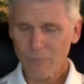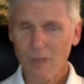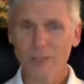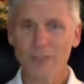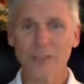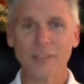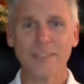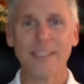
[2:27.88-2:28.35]

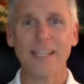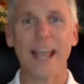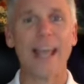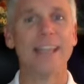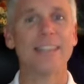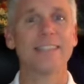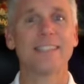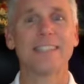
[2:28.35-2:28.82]
So
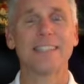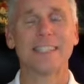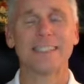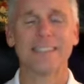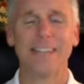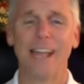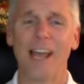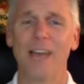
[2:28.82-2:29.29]
today is the
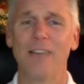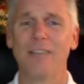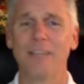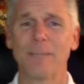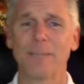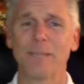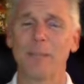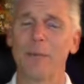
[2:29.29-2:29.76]
sixth day of
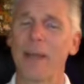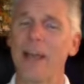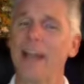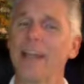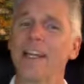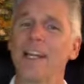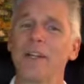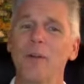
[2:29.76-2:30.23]
September,
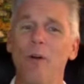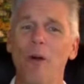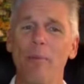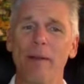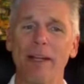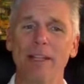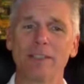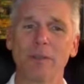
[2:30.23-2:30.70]
and
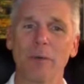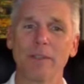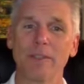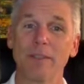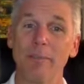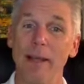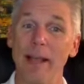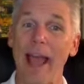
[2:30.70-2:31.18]
Lenormand is
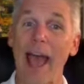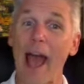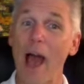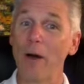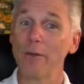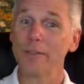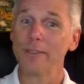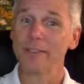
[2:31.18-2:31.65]
going to be
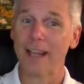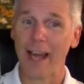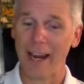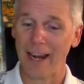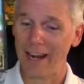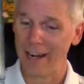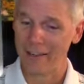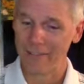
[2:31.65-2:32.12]
house.
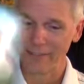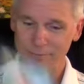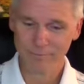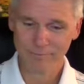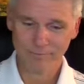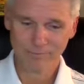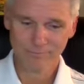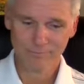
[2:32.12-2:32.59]
I love
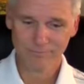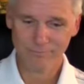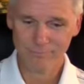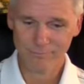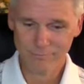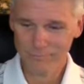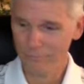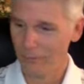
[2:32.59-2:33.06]
it
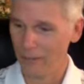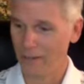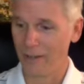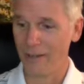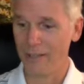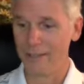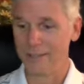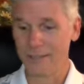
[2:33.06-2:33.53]

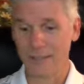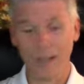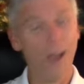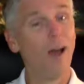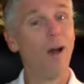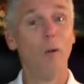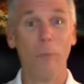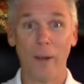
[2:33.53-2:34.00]
because
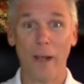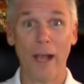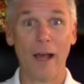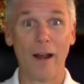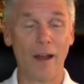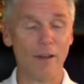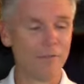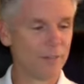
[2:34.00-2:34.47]
we
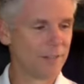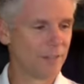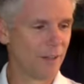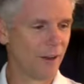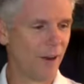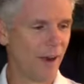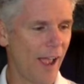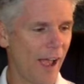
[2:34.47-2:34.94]
got offers
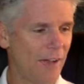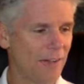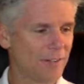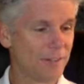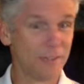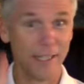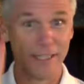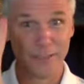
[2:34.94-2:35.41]
on our
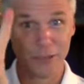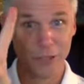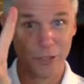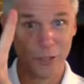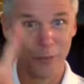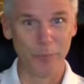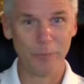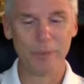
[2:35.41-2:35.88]
house
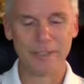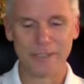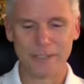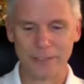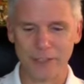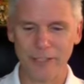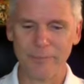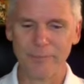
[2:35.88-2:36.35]
too, which
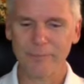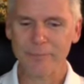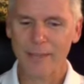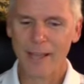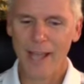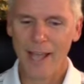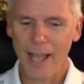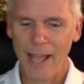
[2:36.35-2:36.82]
is good.
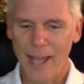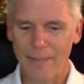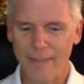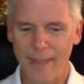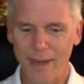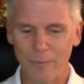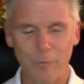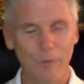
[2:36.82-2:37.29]

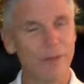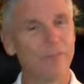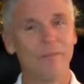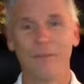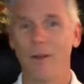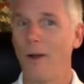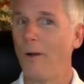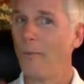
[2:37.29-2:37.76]
And then we
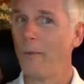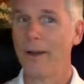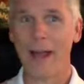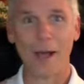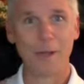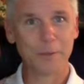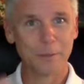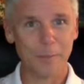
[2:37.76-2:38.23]
know what
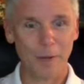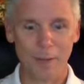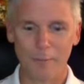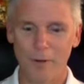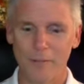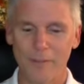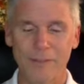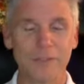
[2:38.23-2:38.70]
house we want
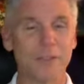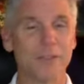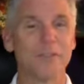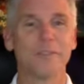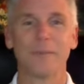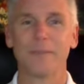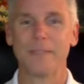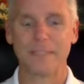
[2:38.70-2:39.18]
to move
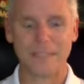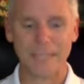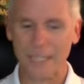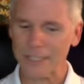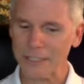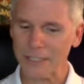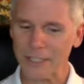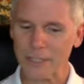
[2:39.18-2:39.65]
into, so we just
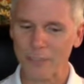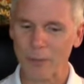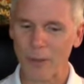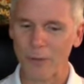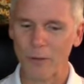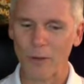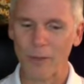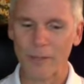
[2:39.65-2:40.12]
got to start the
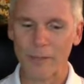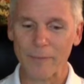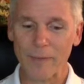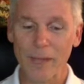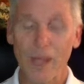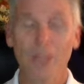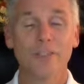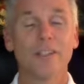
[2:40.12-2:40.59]
ball rolling.
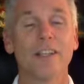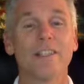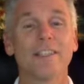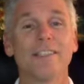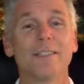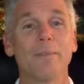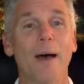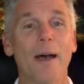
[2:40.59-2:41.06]
So
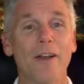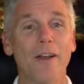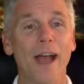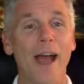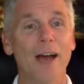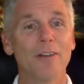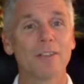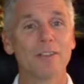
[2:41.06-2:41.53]
this is about your
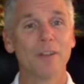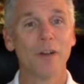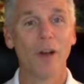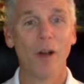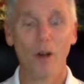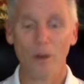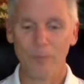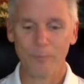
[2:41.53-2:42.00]
house, your
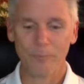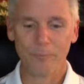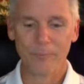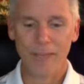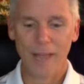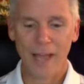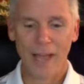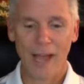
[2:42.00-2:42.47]
home,
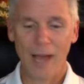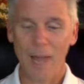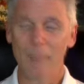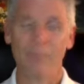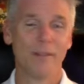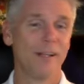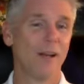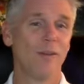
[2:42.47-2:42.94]

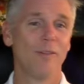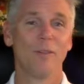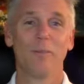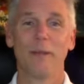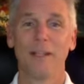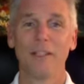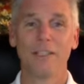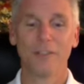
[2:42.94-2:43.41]
um, you know, the
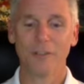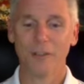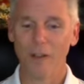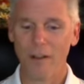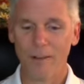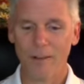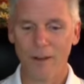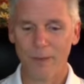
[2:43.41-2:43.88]
place you
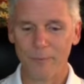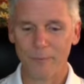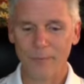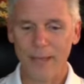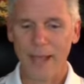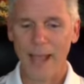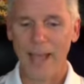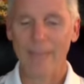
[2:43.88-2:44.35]
call home.
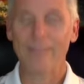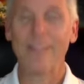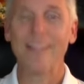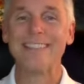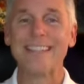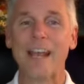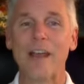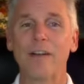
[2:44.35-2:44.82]
And
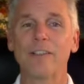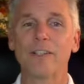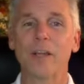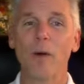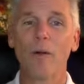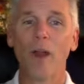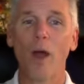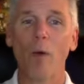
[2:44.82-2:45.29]
then tarot to
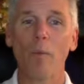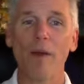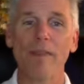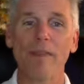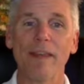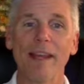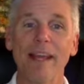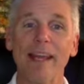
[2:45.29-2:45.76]
go along
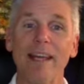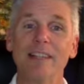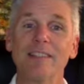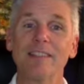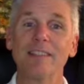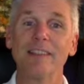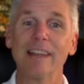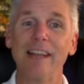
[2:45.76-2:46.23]
with it
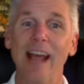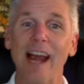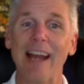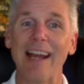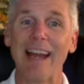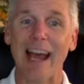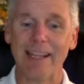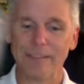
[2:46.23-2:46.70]
is the
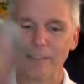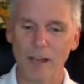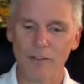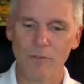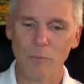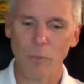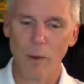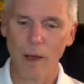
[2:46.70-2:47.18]
Knight
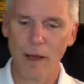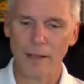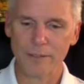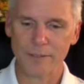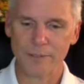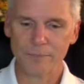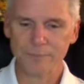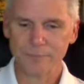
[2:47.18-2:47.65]
of
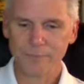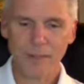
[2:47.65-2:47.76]
Wands.